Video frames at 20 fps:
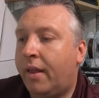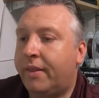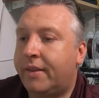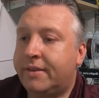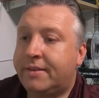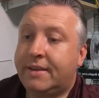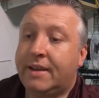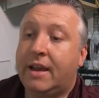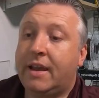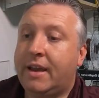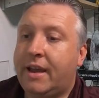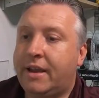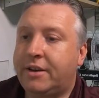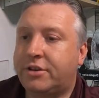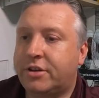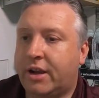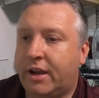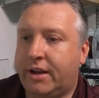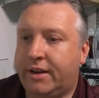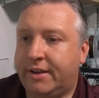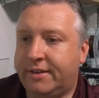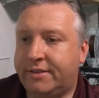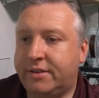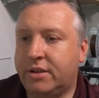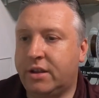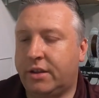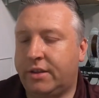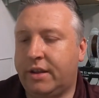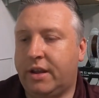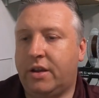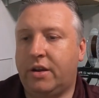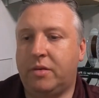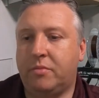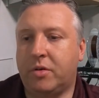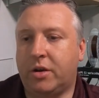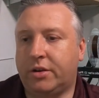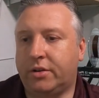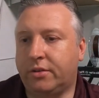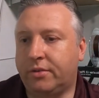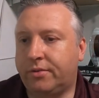The CIA Triad is not the only
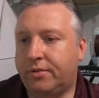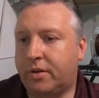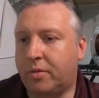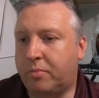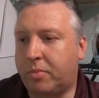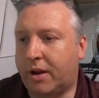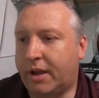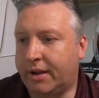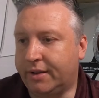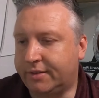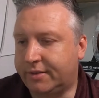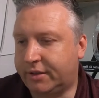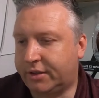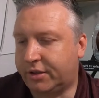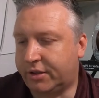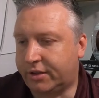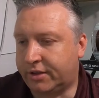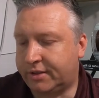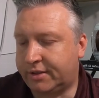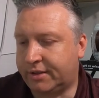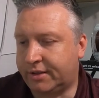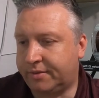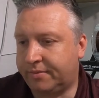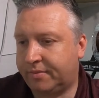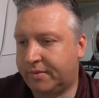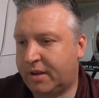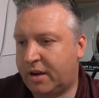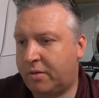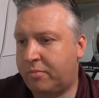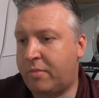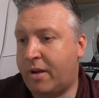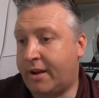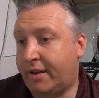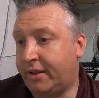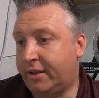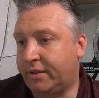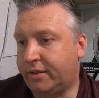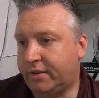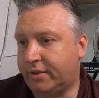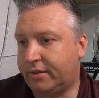model for applying security. There are
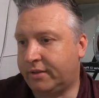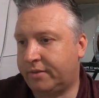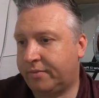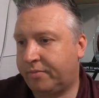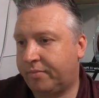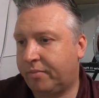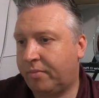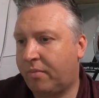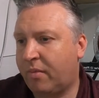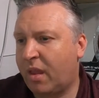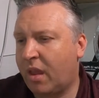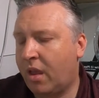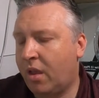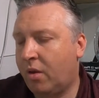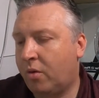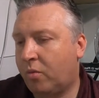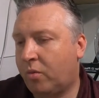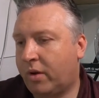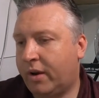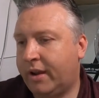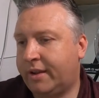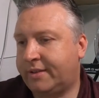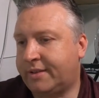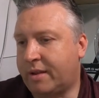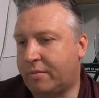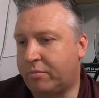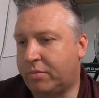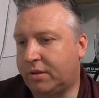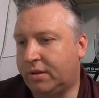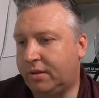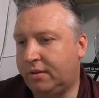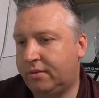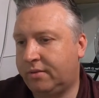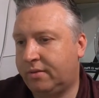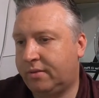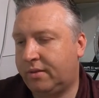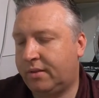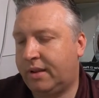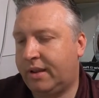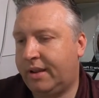many others. One example
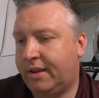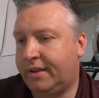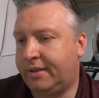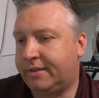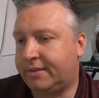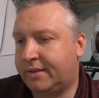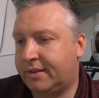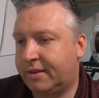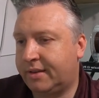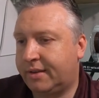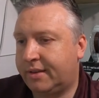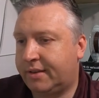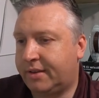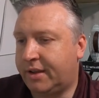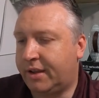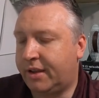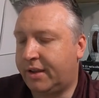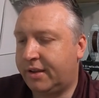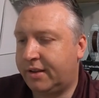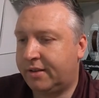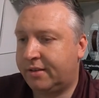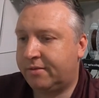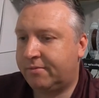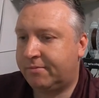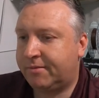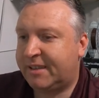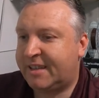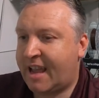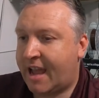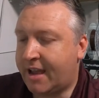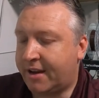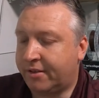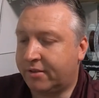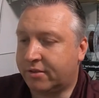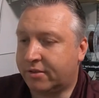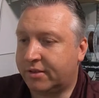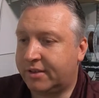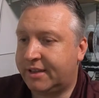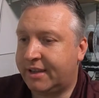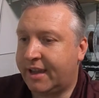is the DAD
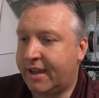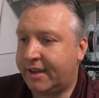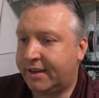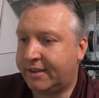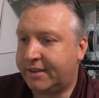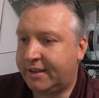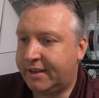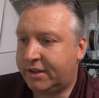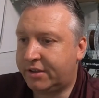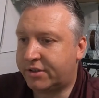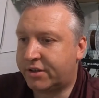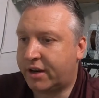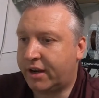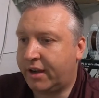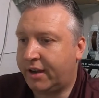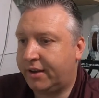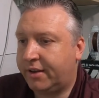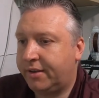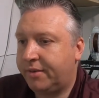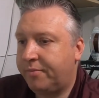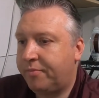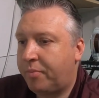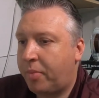or DAD Triad.